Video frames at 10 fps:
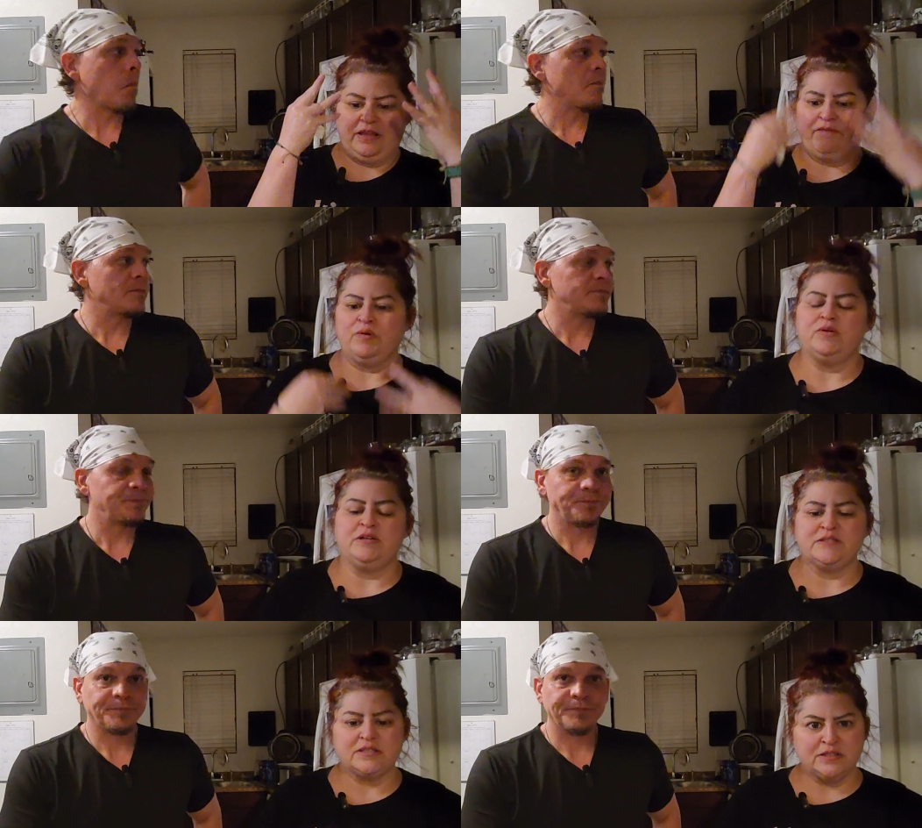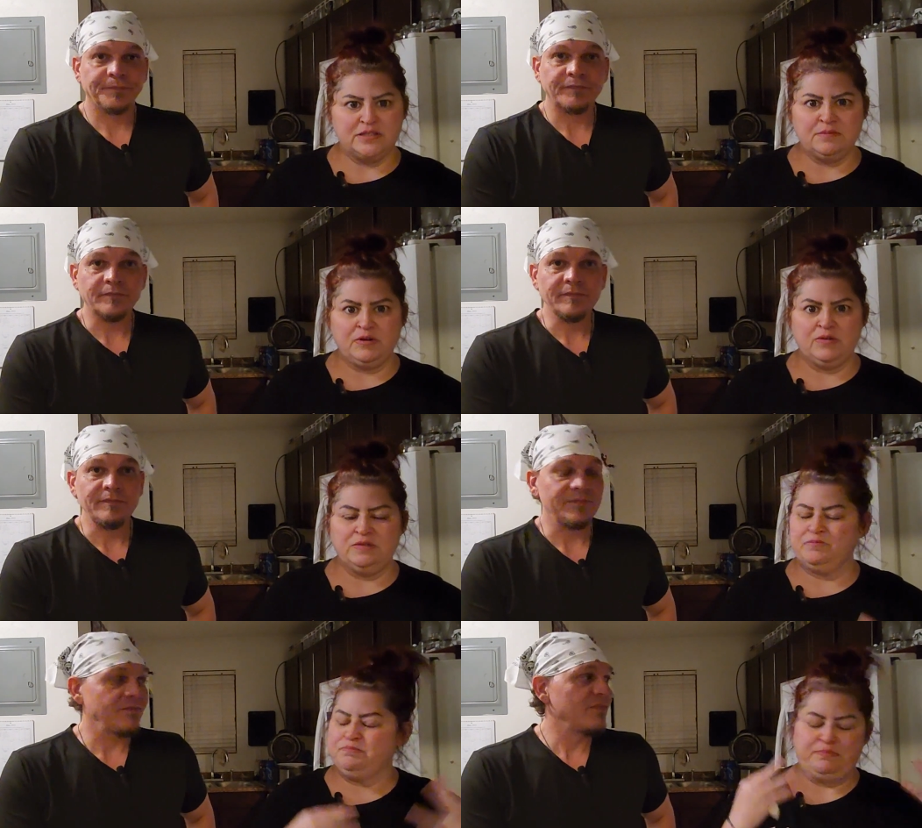Speaker 1: like full on
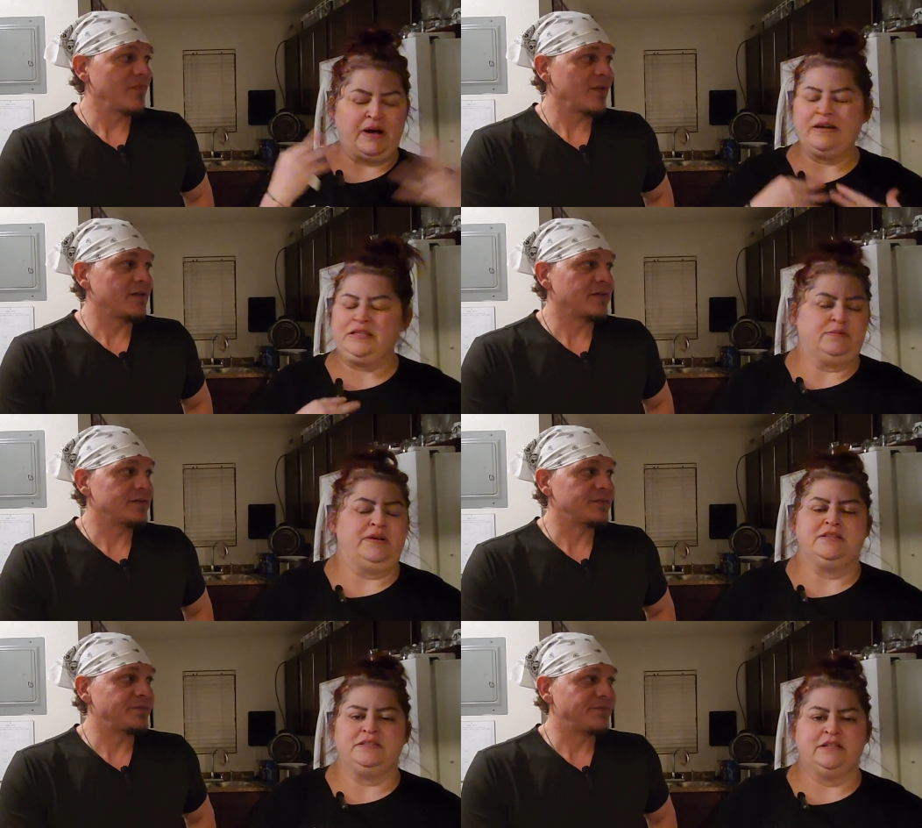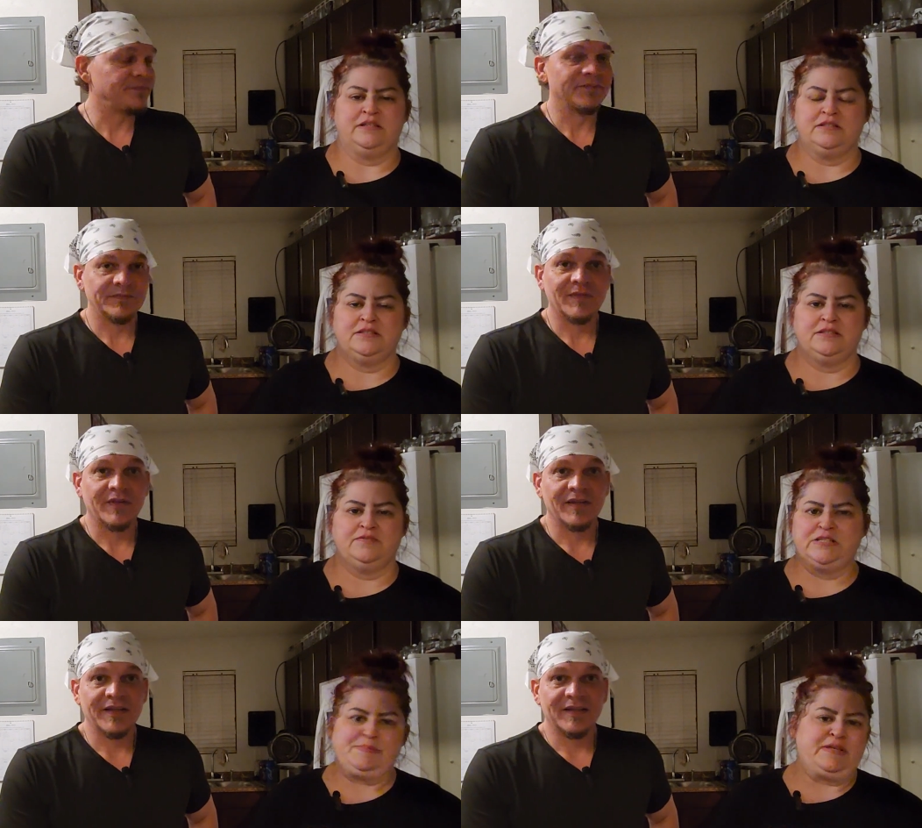goes body sweat. Like it's
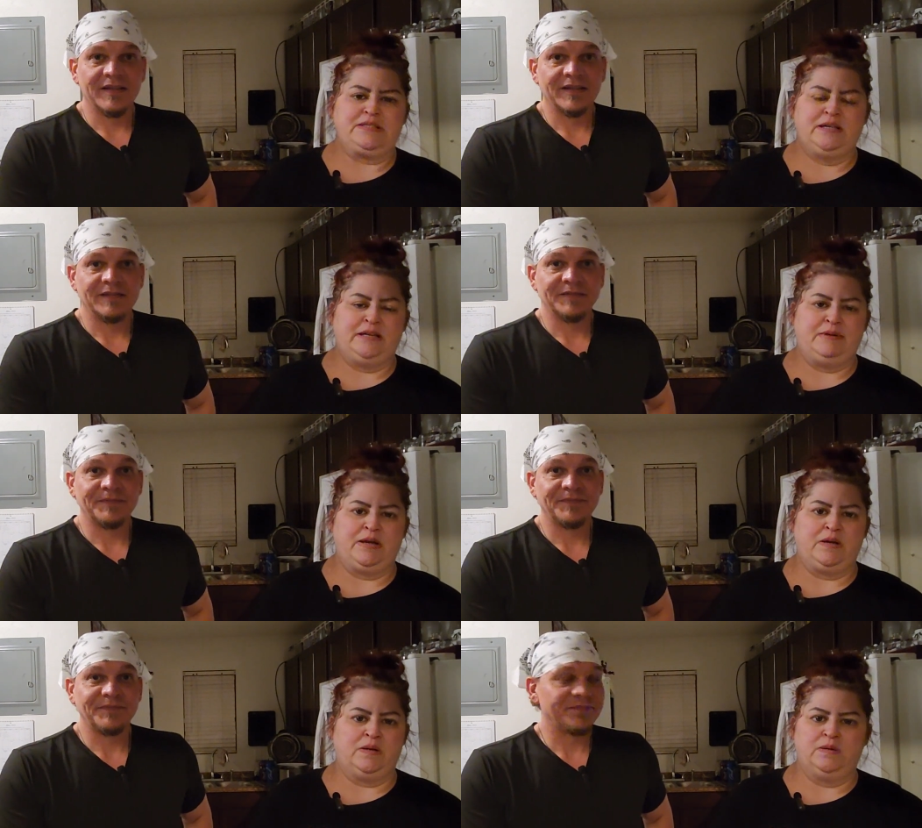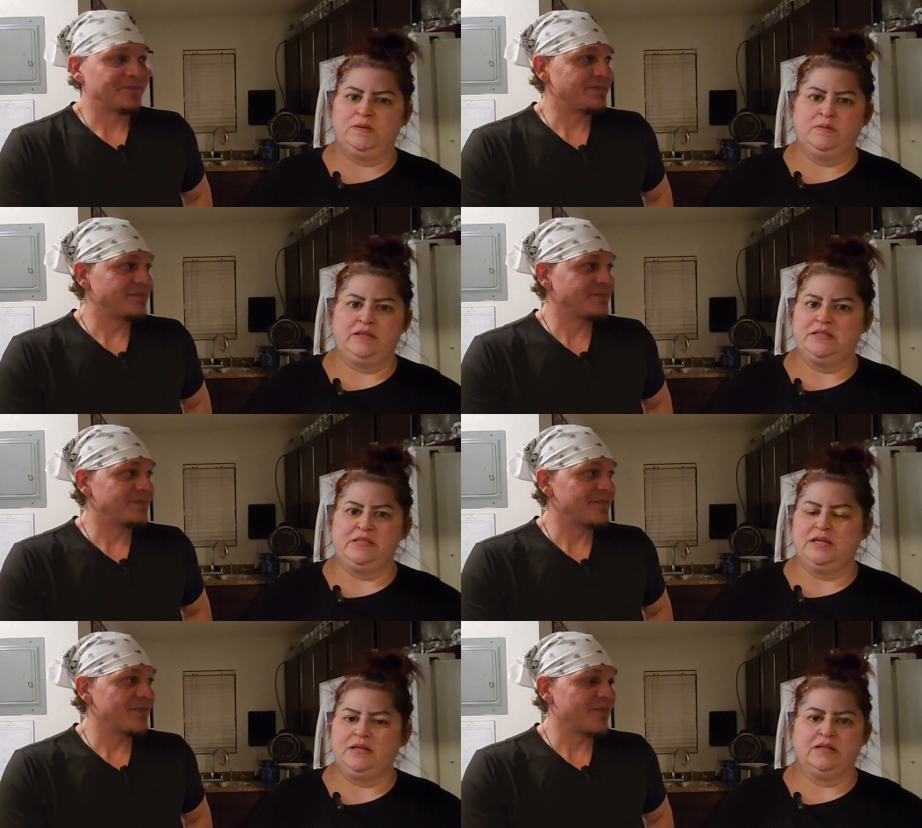the first time I saw it, I'm like, oh,
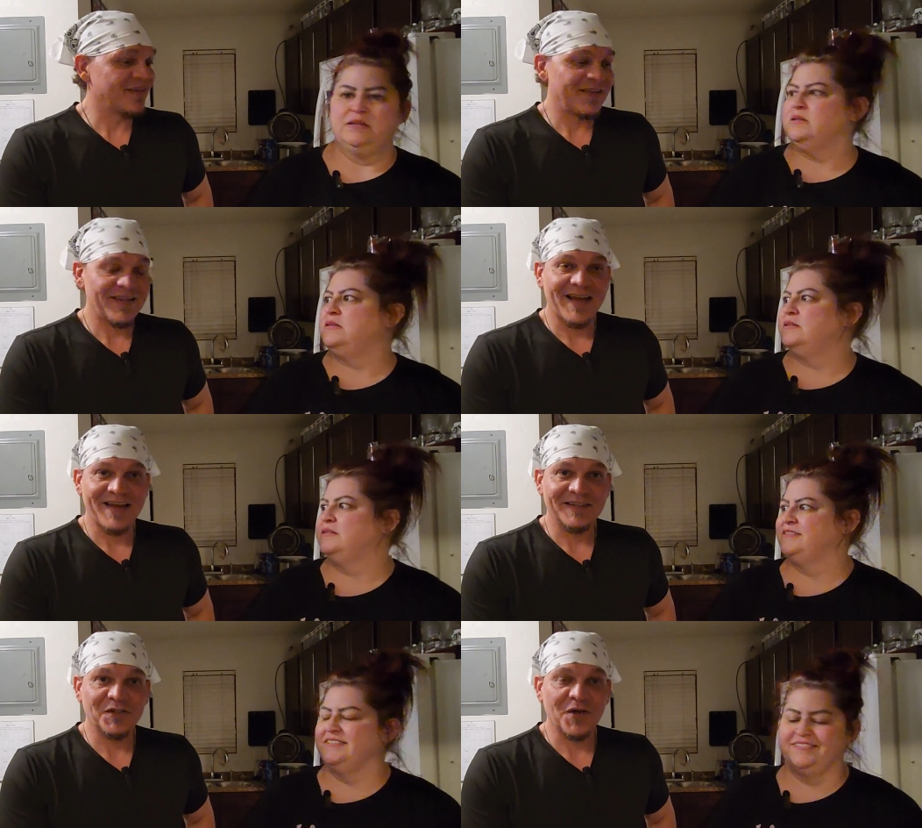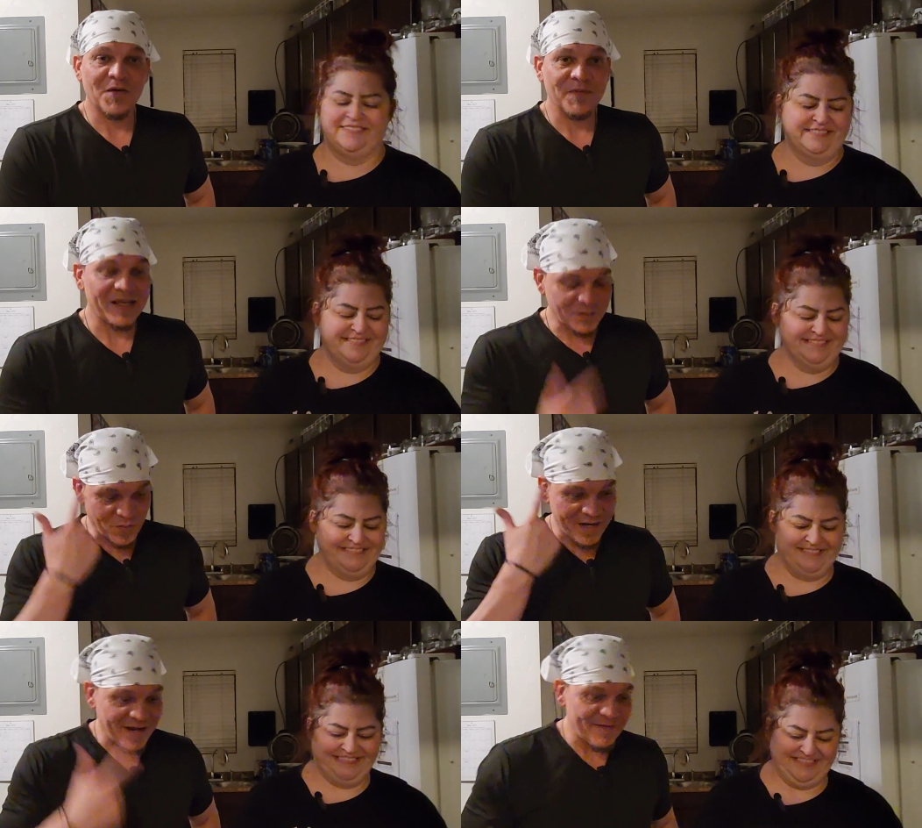that's not
Speaker 2: good. Yeah, so
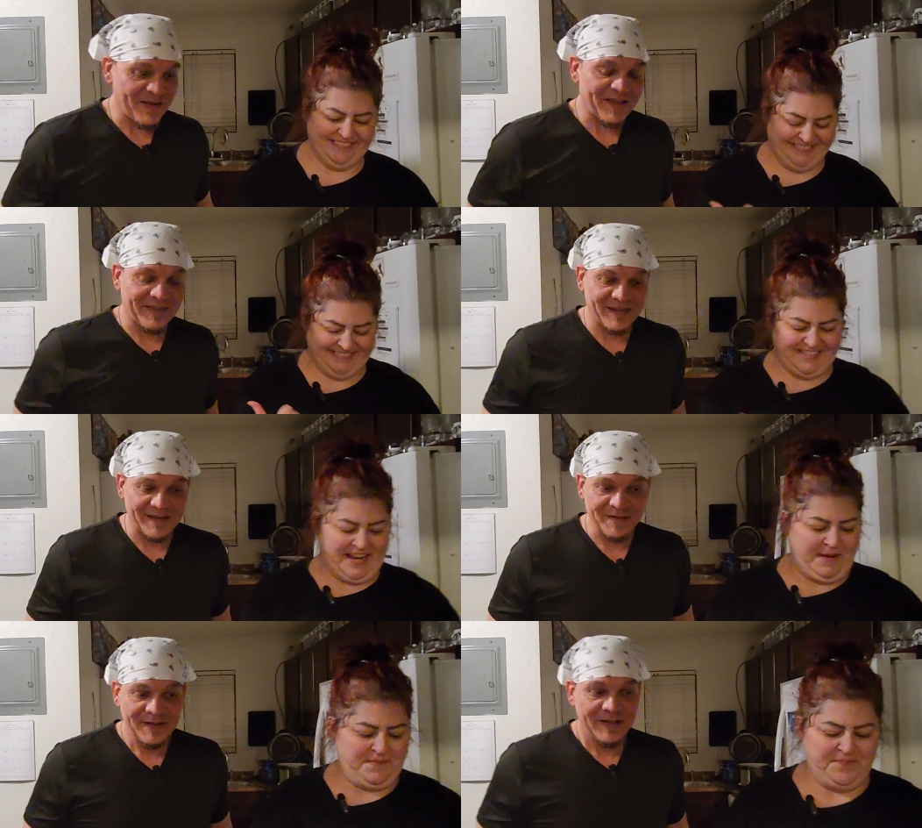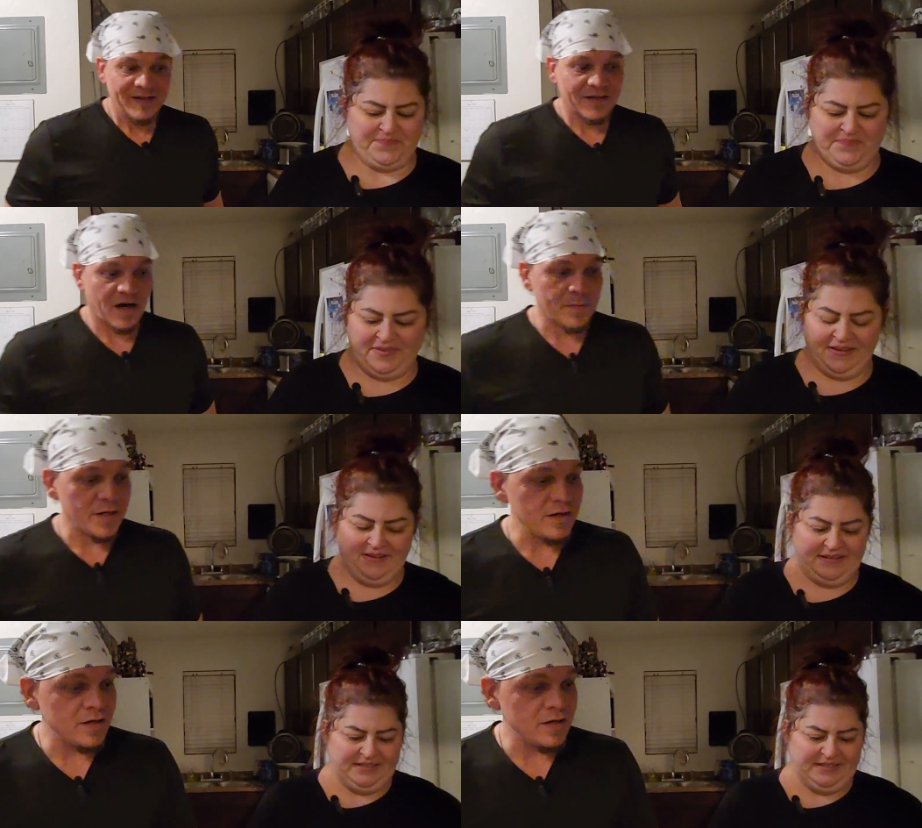that's why I've got the yeah Garbon.